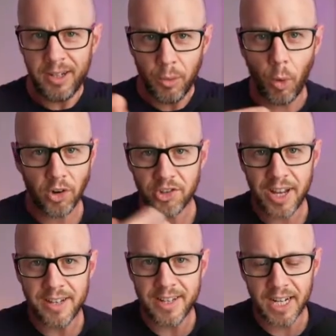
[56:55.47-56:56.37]
Watch
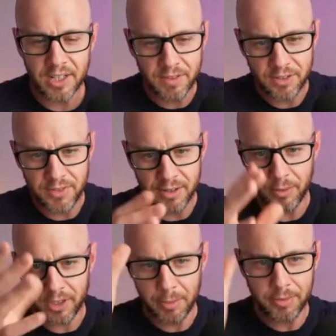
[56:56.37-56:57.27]
10 seconds of his
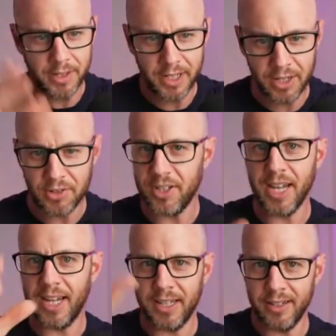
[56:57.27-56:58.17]
couple of videos.
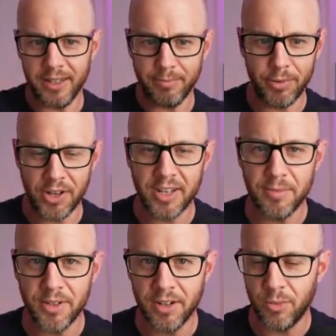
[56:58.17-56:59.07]
Yeah, he presents
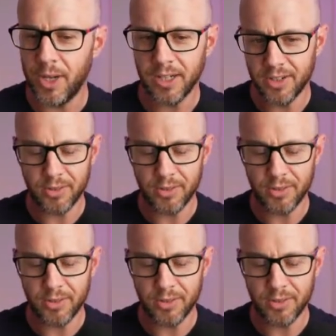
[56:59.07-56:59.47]
himself well, does